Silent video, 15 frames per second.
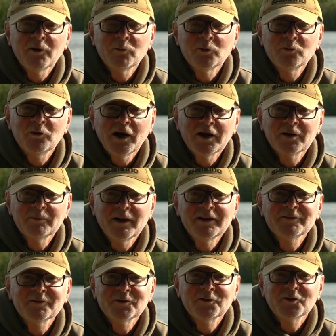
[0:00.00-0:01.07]
would
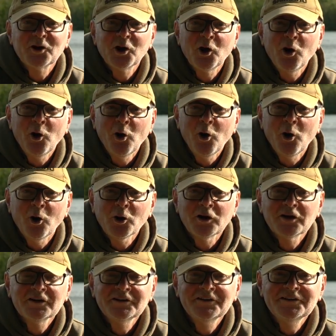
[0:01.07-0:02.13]
recommend that the cork,